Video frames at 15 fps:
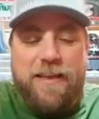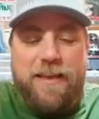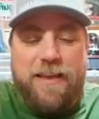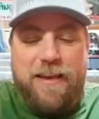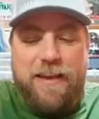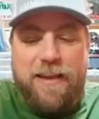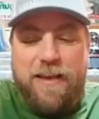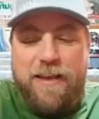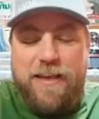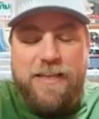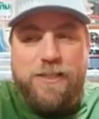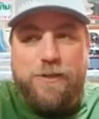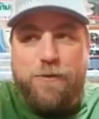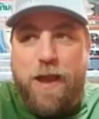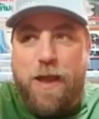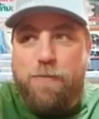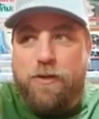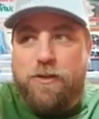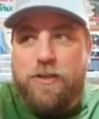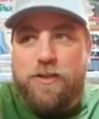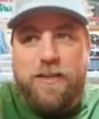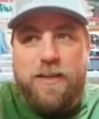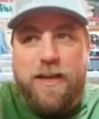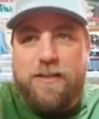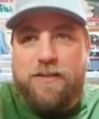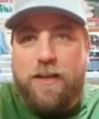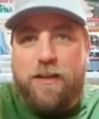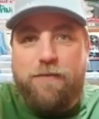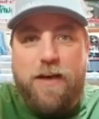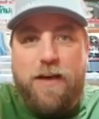And he scrambled just to catch
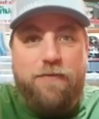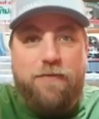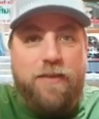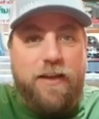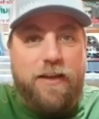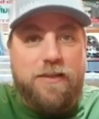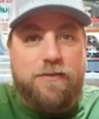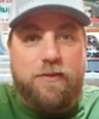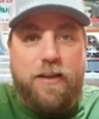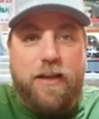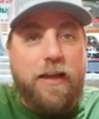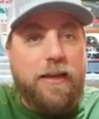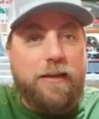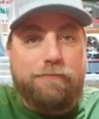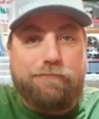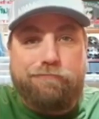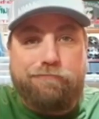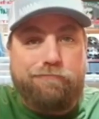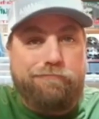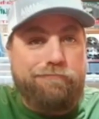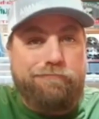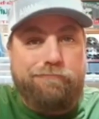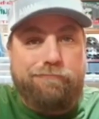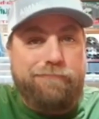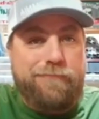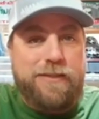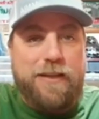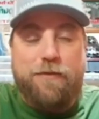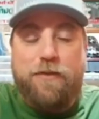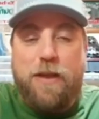like 5 dinks for like
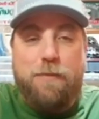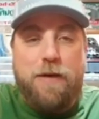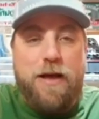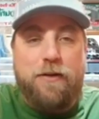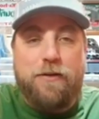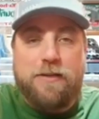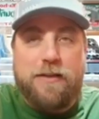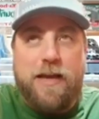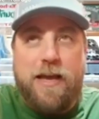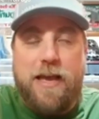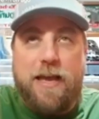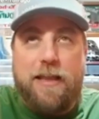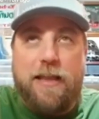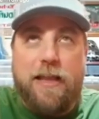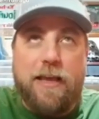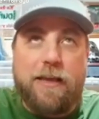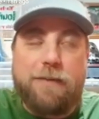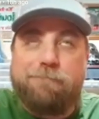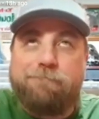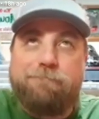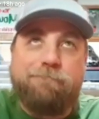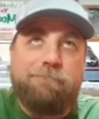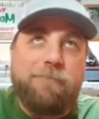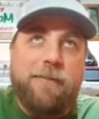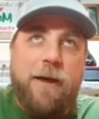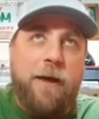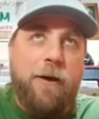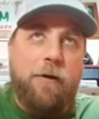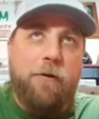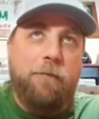7, 8 pounds, and I had like,
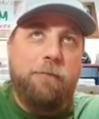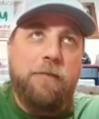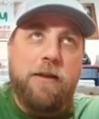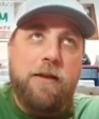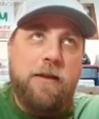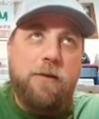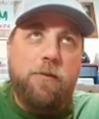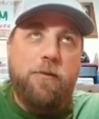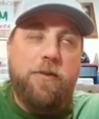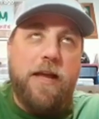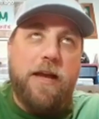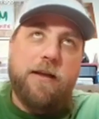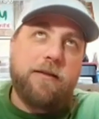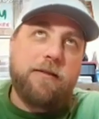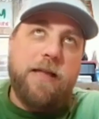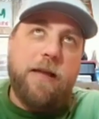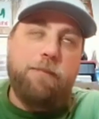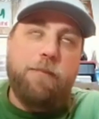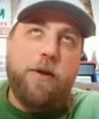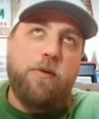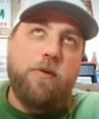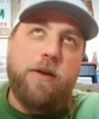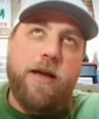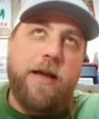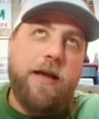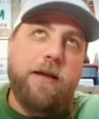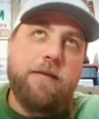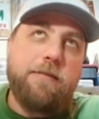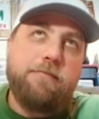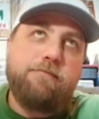I don't know, with that big one I
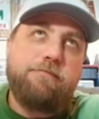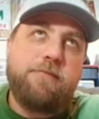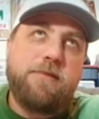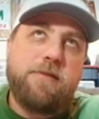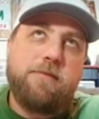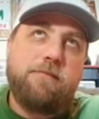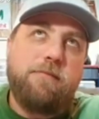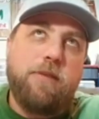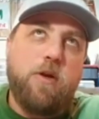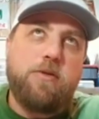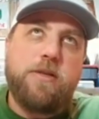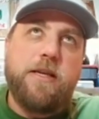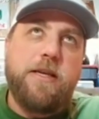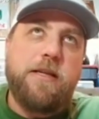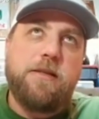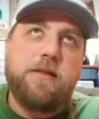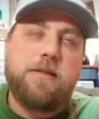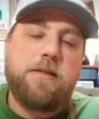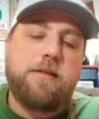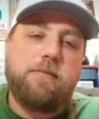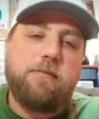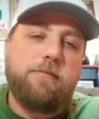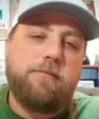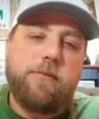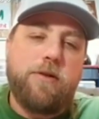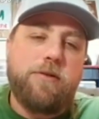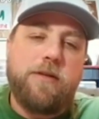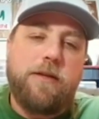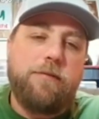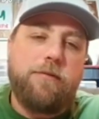had low teens,
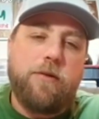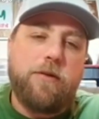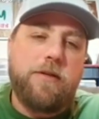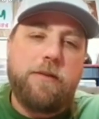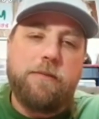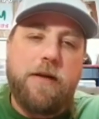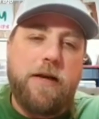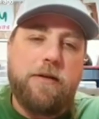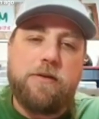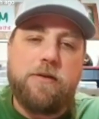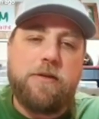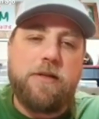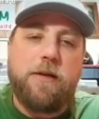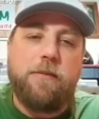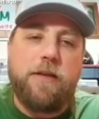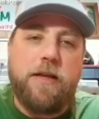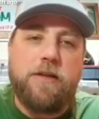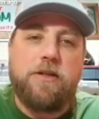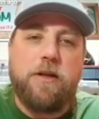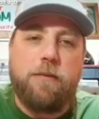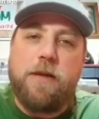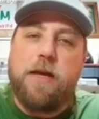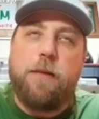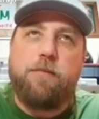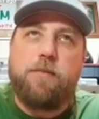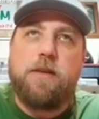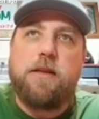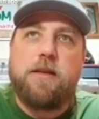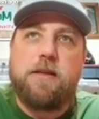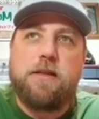13, 14 pounds or something. That jumped me up
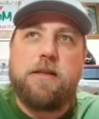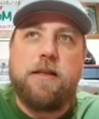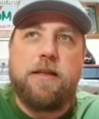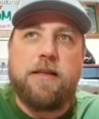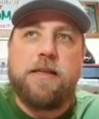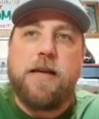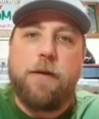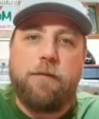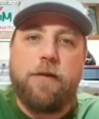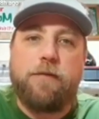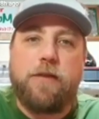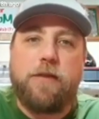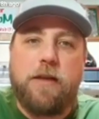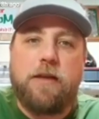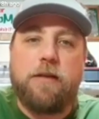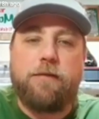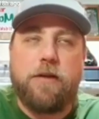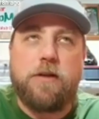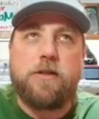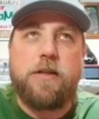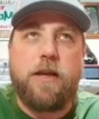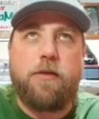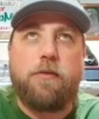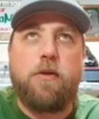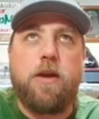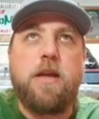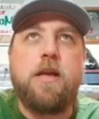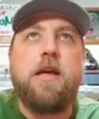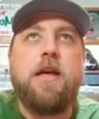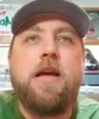in the top 50 to fish day 3.
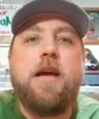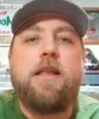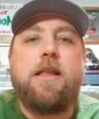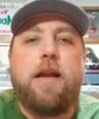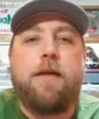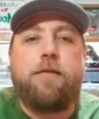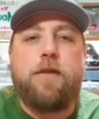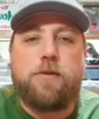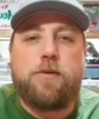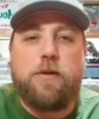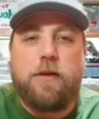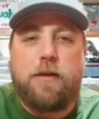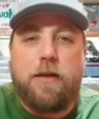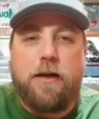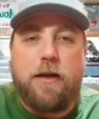Then I fished with